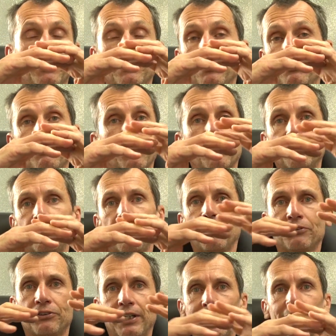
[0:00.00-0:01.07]
you've got no
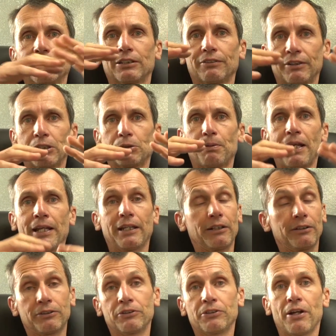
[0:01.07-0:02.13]
chance of expanding
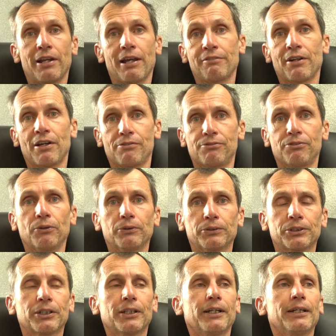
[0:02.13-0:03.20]
it. You don't have enough force.
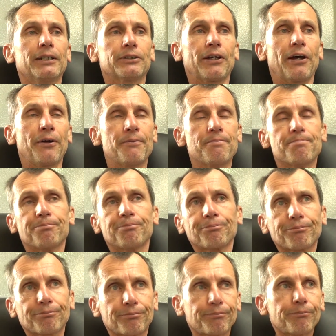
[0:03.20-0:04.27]
So
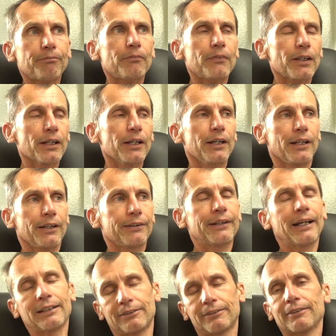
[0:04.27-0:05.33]

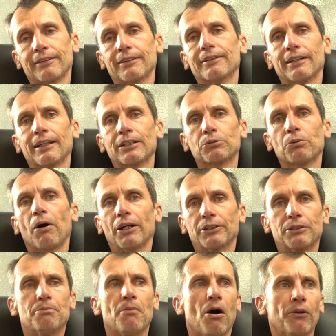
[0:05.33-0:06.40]
that's why it's
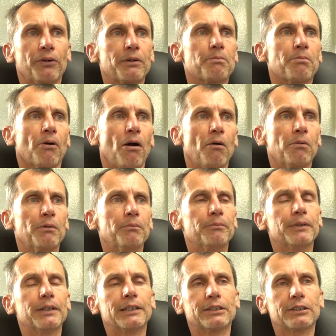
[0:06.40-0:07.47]
a molding problem.
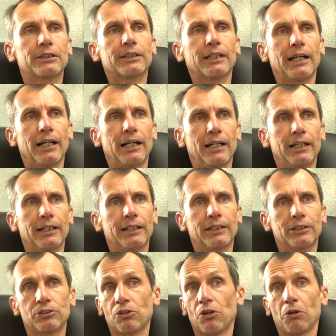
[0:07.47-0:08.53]
It's
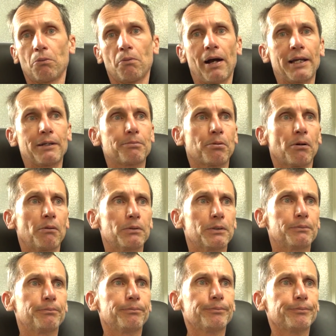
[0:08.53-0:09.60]
not a weight problem.